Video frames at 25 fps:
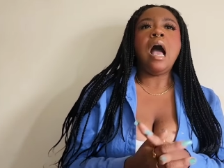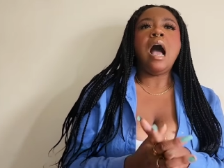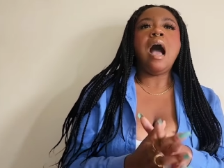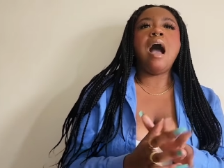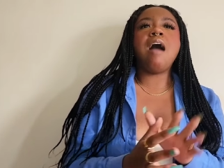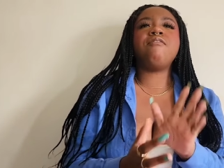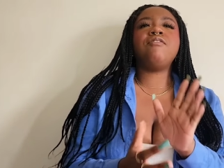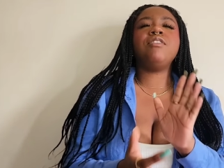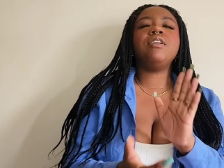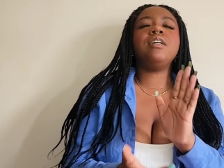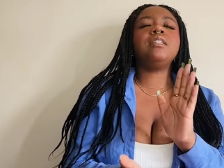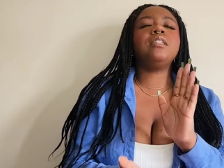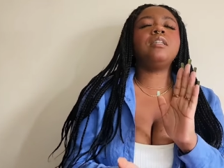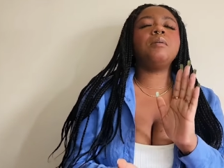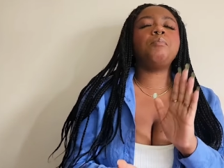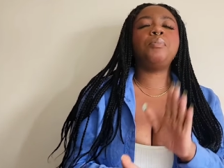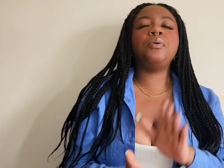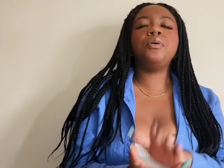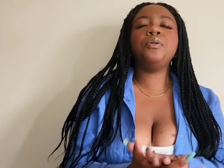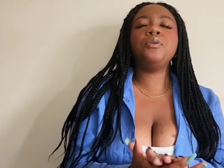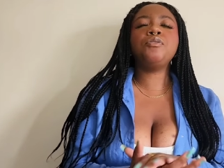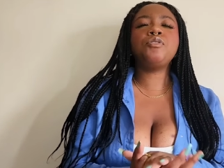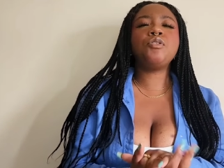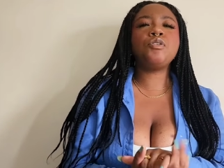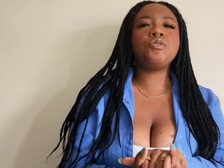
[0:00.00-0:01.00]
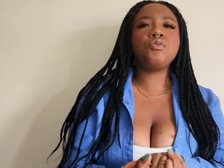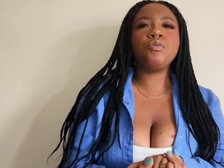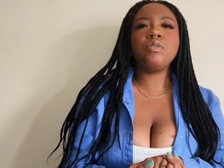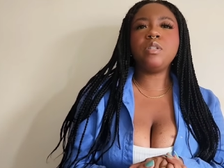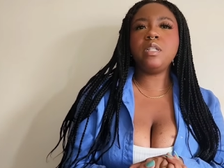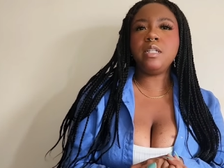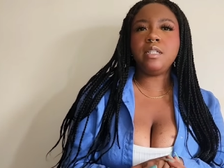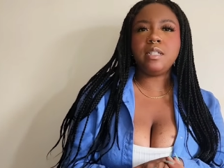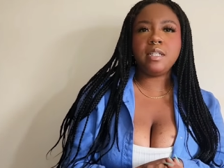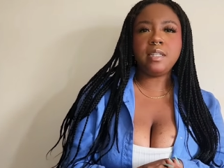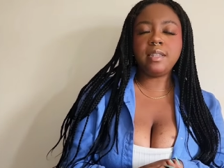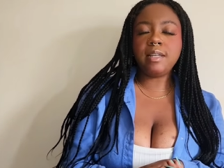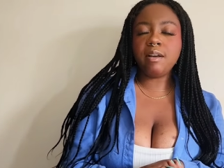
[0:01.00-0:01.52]
I feel like the producers really
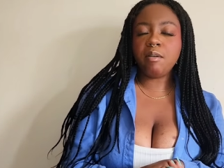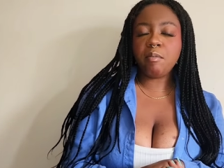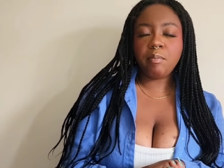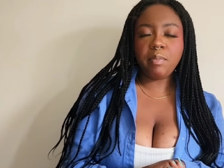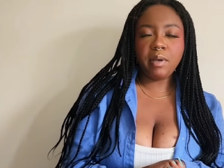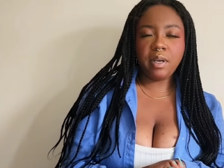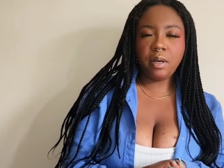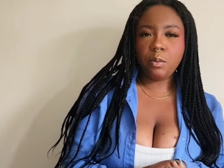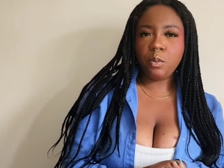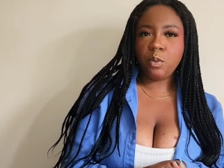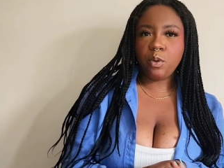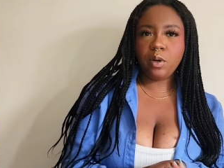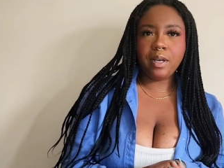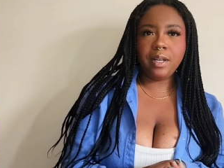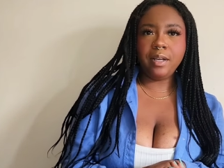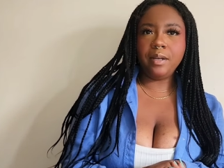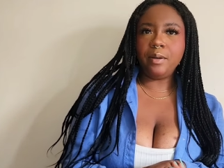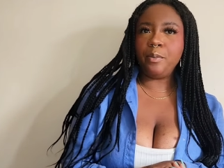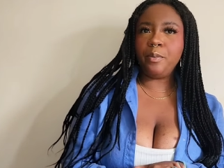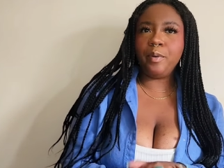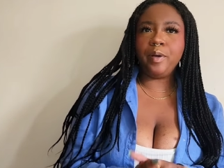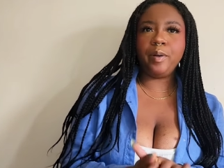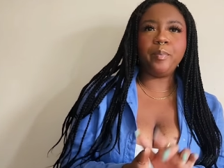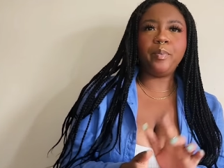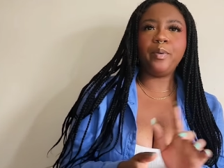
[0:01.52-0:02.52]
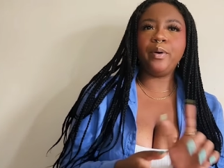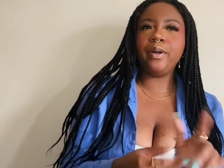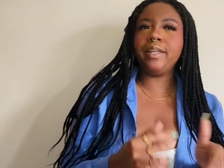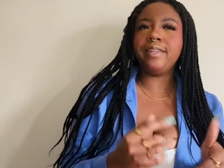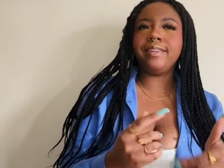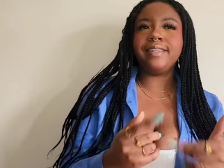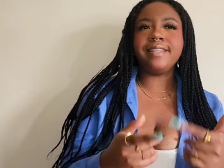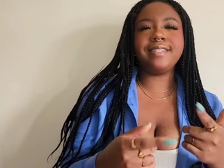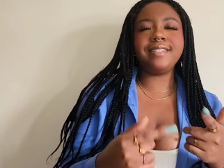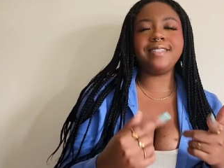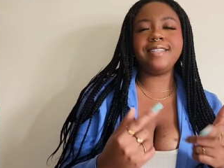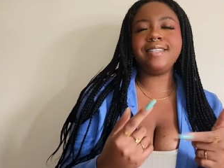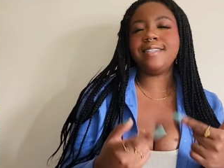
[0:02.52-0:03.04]
did their big one when putting
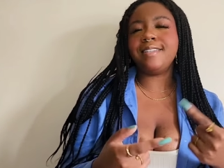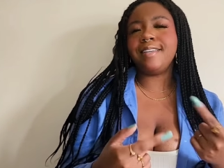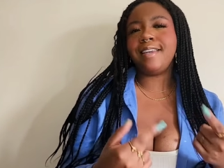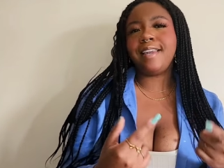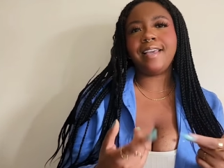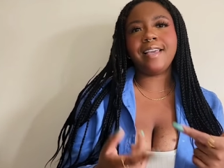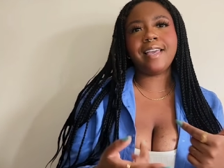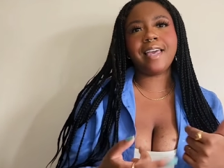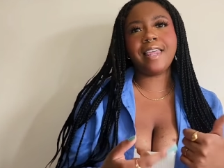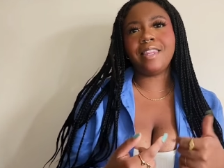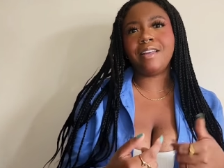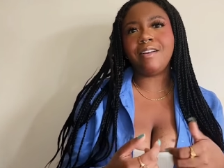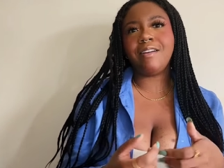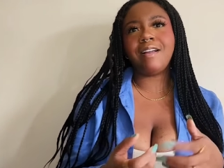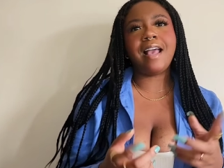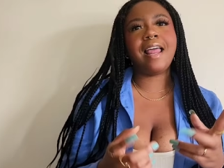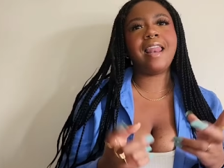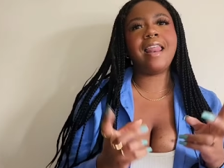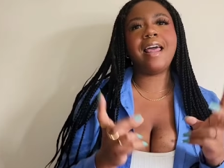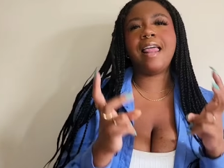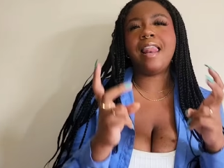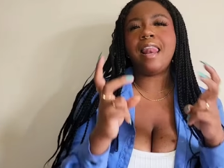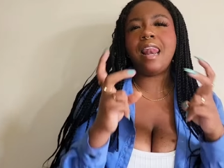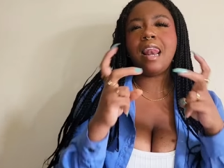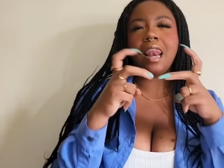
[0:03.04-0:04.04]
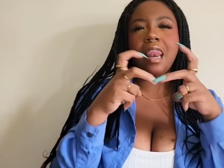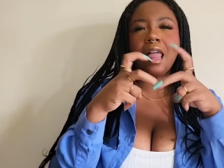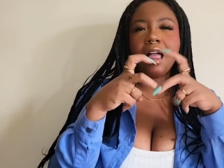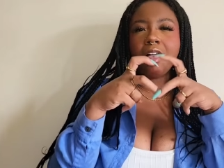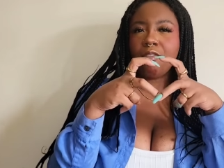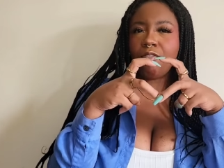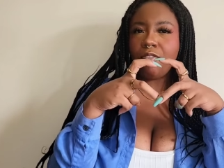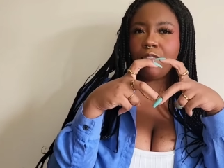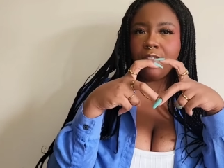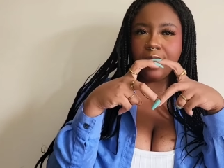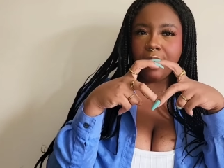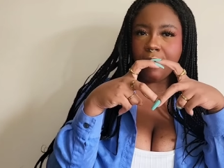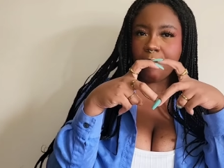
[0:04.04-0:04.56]
the season together, and I
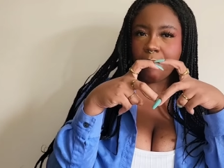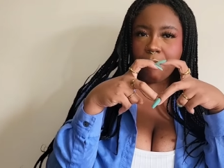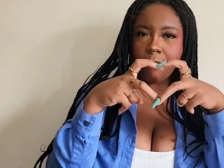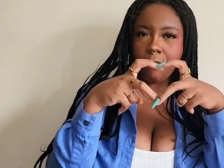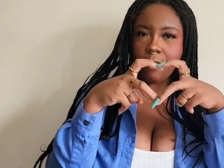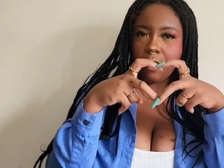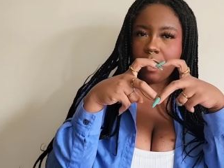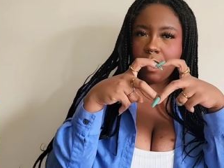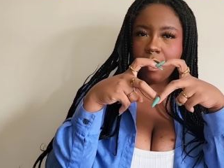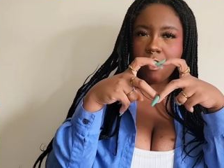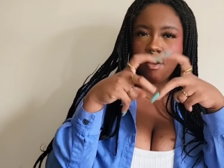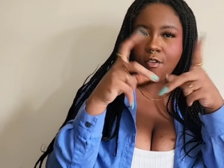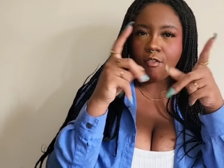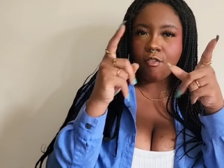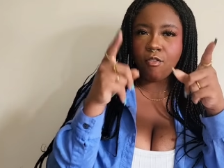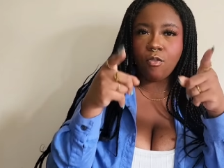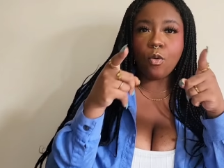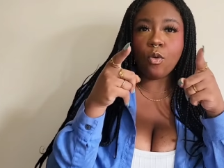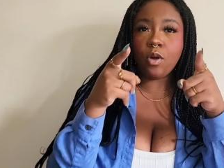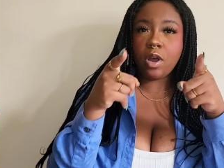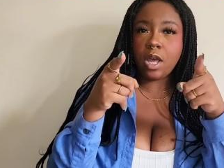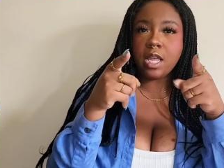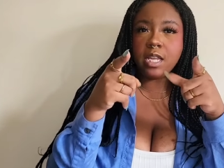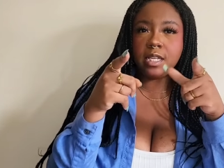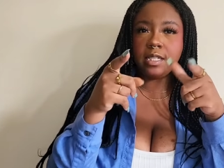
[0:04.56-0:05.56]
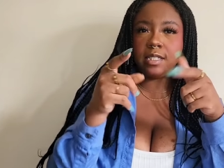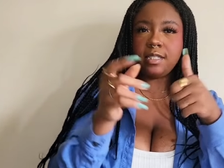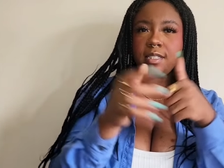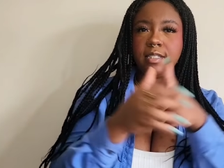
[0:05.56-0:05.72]
love them for it.